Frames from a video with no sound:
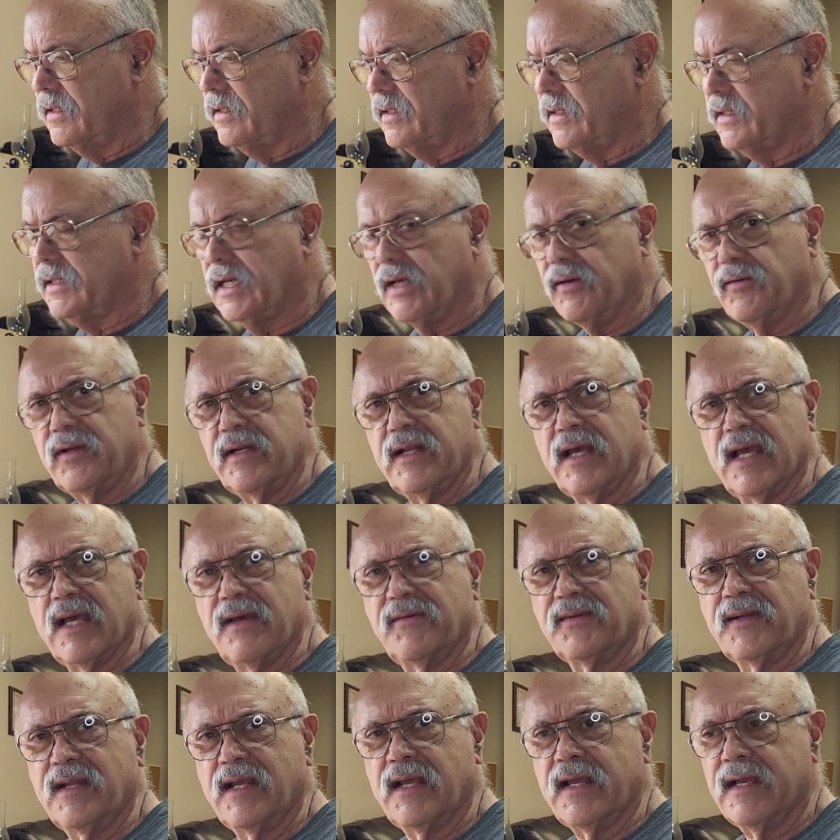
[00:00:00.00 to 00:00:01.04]
And I would
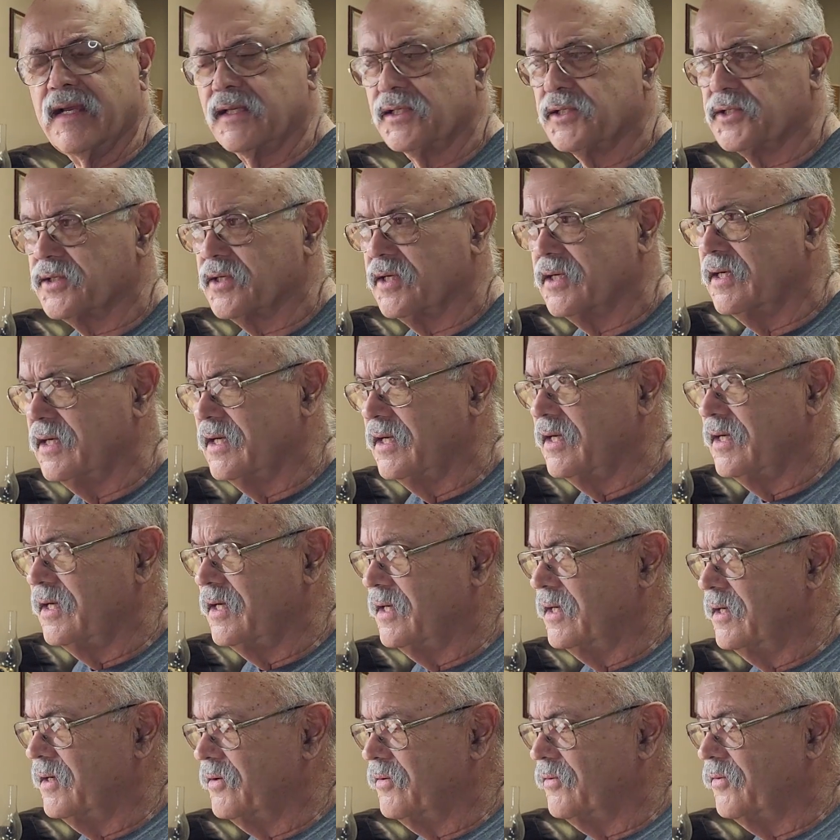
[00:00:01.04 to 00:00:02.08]
have to answer,
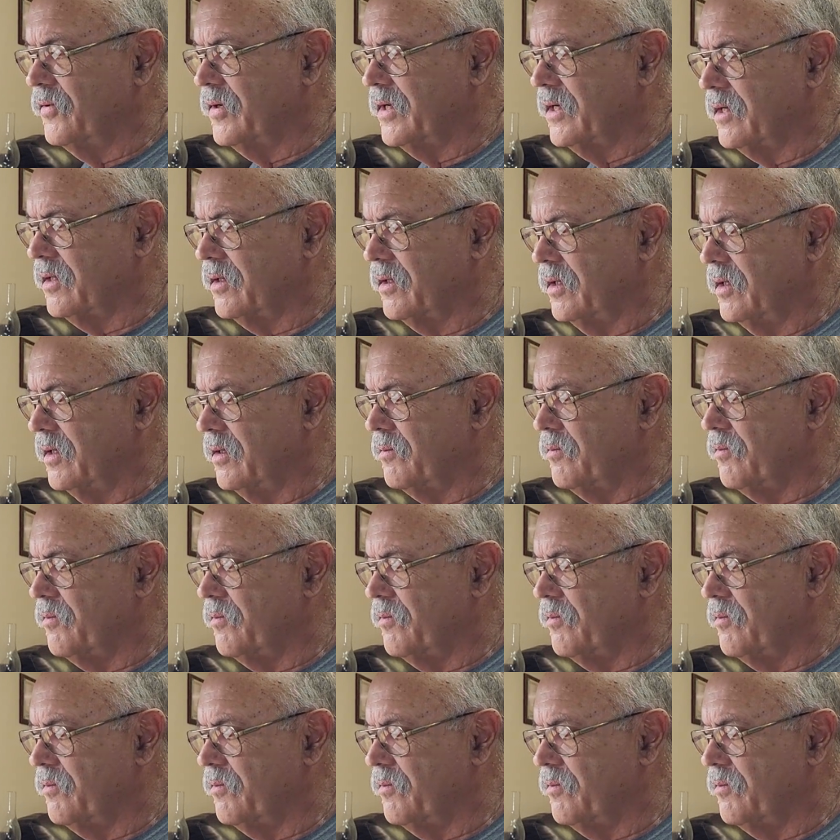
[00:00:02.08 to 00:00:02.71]
well,